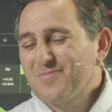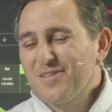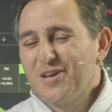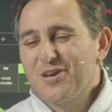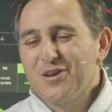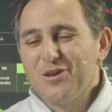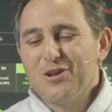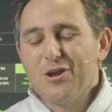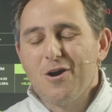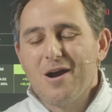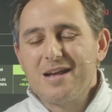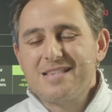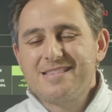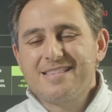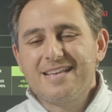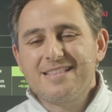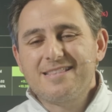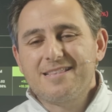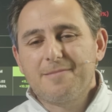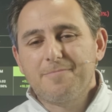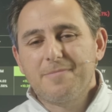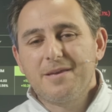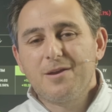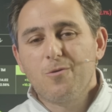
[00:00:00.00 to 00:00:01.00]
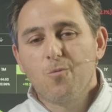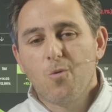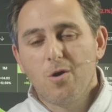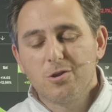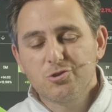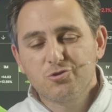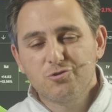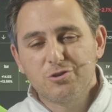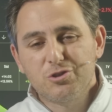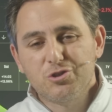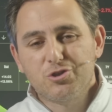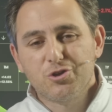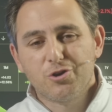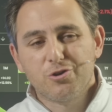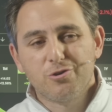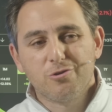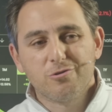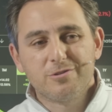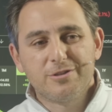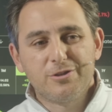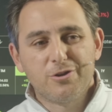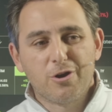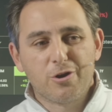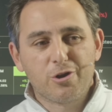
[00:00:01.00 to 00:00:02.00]
I sent something, Wall Street Journal
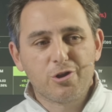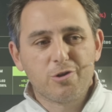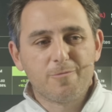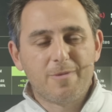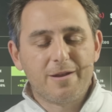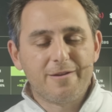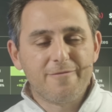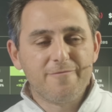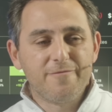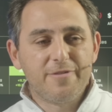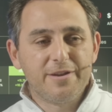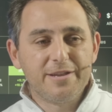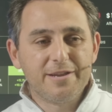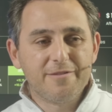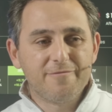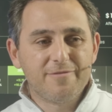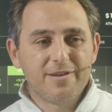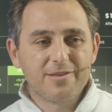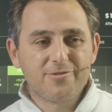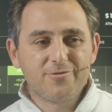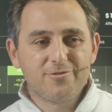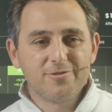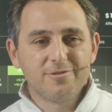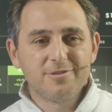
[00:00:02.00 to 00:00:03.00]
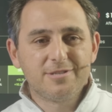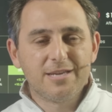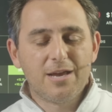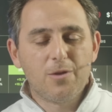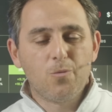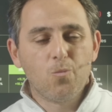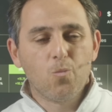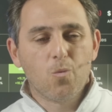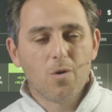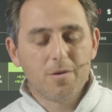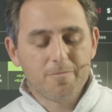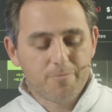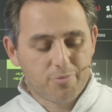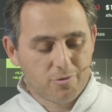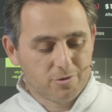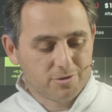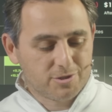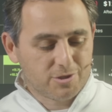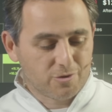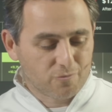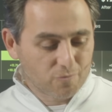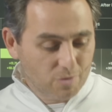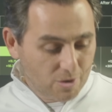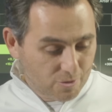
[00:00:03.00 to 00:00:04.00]
did an article about Nvidia investors, and one
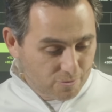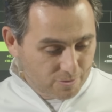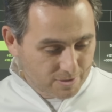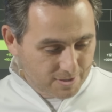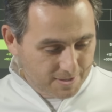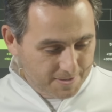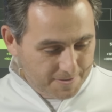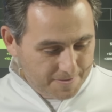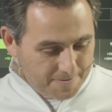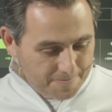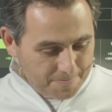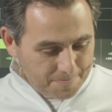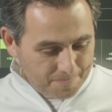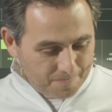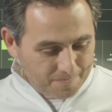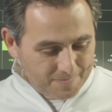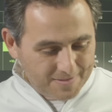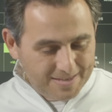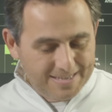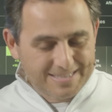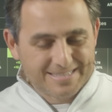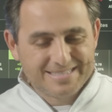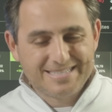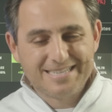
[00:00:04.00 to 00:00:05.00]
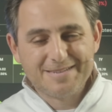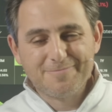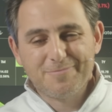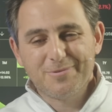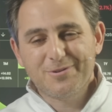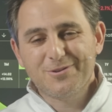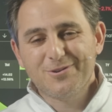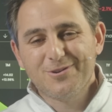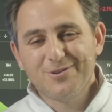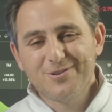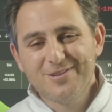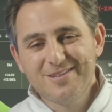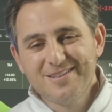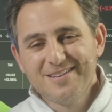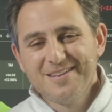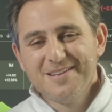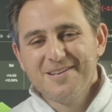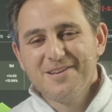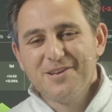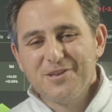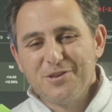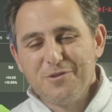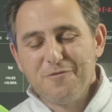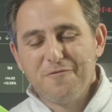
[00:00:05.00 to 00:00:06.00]
person wrote, in typical
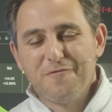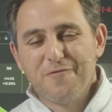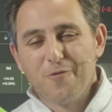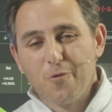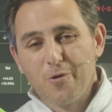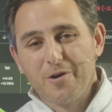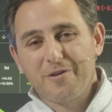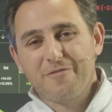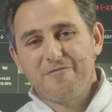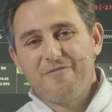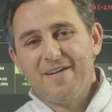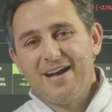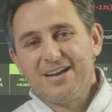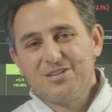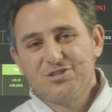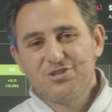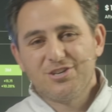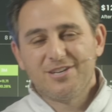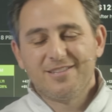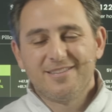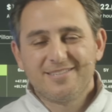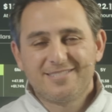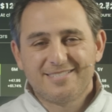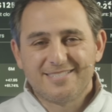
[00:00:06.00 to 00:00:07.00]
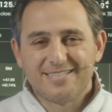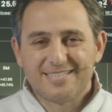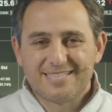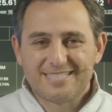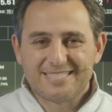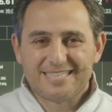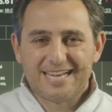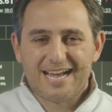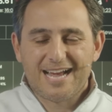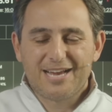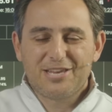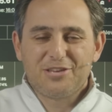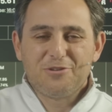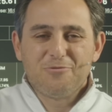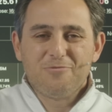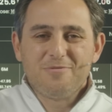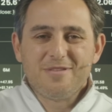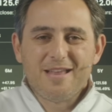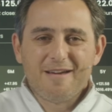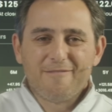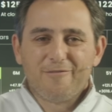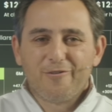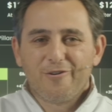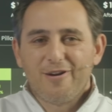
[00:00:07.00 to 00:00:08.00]
euphoric fashion, this is a stock you
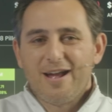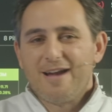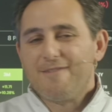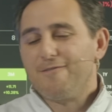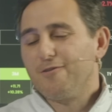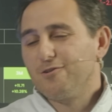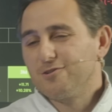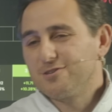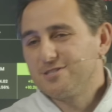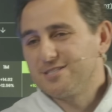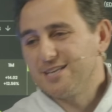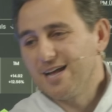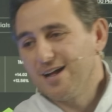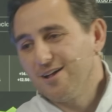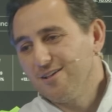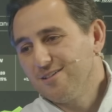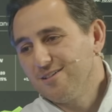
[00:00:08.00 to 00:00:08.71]
never, ever sell.